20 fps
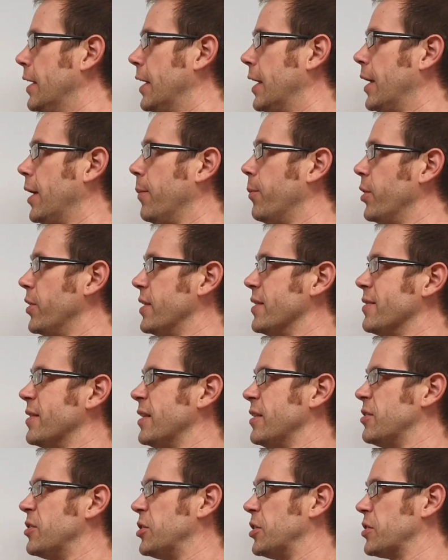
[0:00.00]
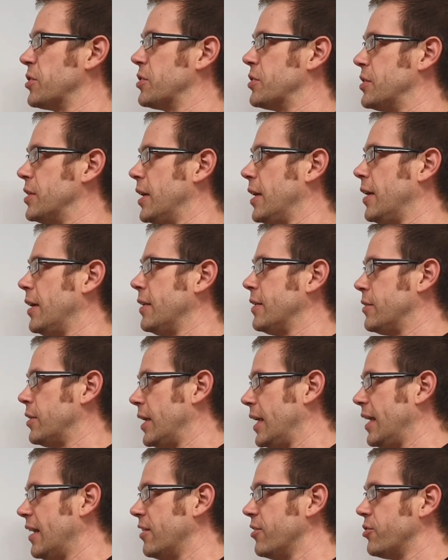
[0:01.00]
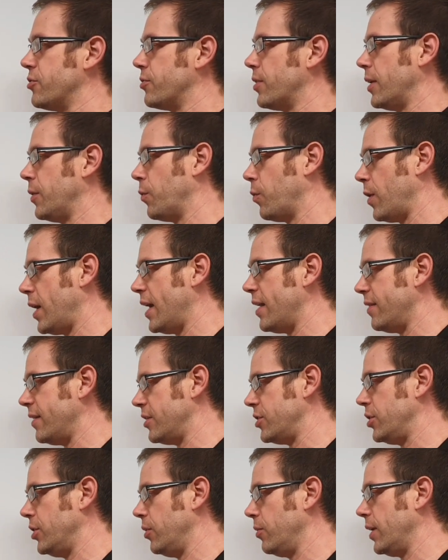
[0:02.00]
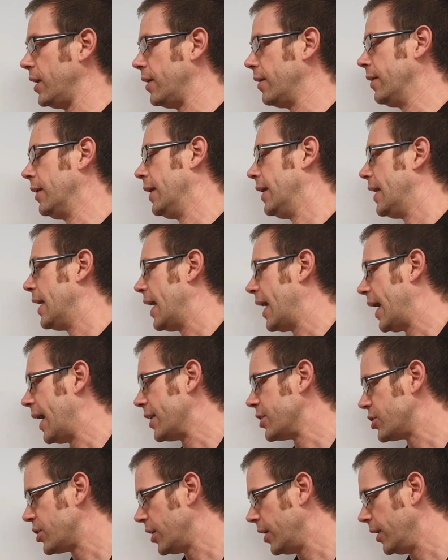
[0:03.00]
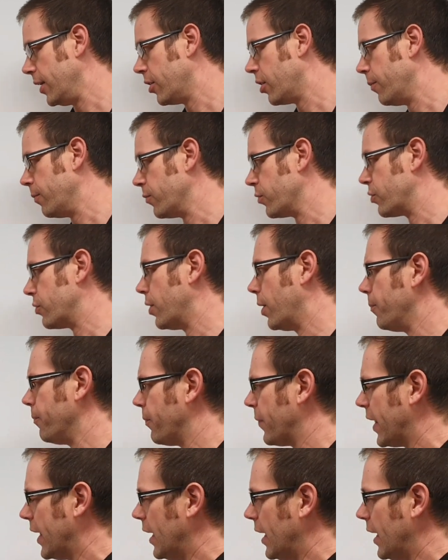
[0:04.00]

but this is just to illustrate where this unit actually comes from.